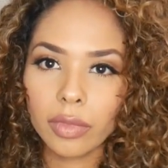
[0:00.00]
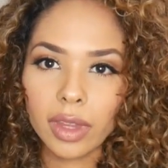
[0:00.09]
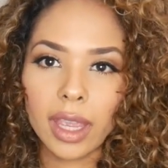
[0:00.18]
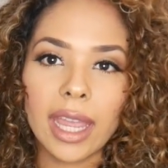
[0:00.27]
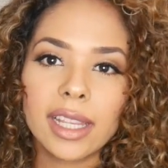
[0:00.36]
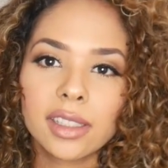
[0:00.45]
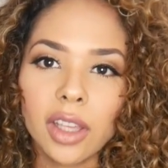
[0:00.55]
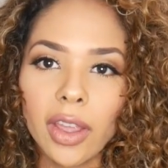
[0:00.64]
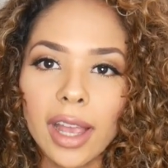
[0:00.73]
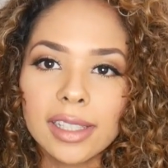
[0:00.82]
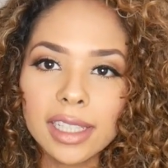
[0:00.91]
Okay, so
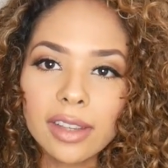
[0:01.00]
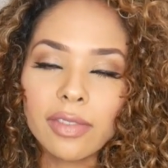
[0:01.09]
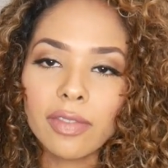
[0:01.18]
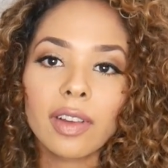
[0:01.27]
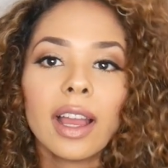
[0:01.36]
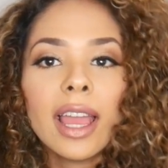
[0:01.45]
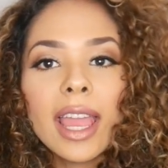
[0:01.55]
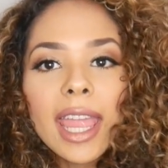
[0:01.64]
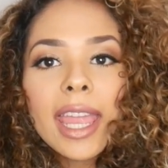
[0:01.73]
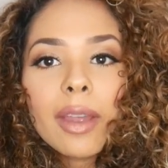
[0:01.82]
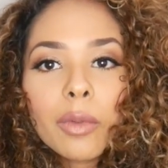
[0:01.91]
as if
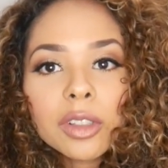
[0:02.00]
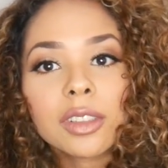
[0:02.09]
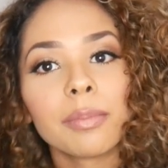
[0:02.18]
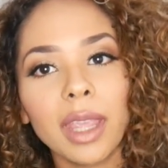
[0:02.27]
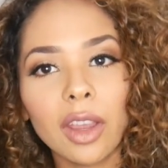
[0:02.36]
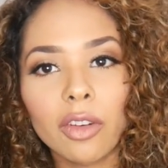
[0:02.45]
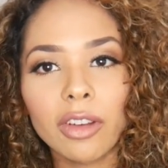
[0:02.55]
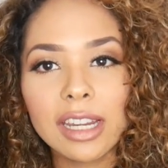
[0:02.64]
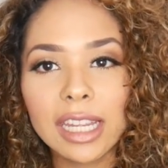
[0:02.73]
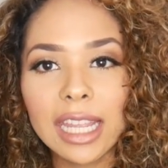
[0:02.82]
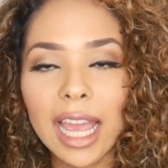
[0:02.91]
it wasn't big
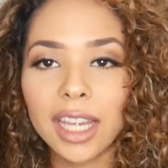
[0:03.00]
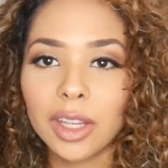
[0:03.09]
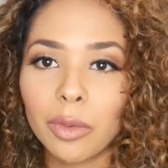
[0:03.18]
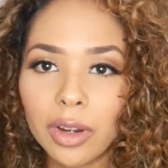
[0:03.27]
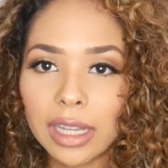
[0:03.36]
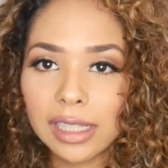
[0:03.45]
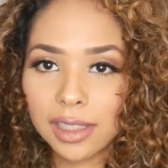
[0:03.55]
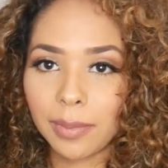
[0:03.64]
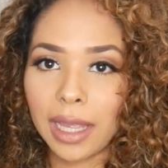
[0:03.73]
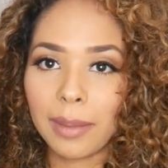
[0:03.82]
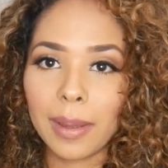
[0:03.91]
already and you want it
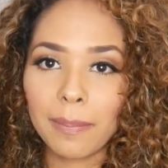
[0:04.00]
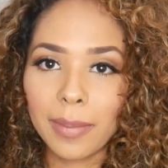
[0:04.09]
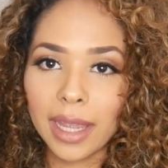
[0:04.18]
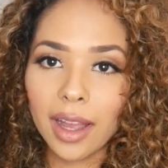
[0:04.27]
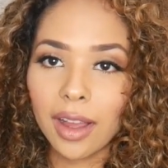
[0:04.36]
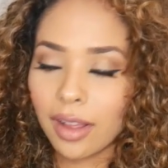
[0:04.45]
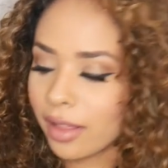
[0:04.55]
to be a bit bigger,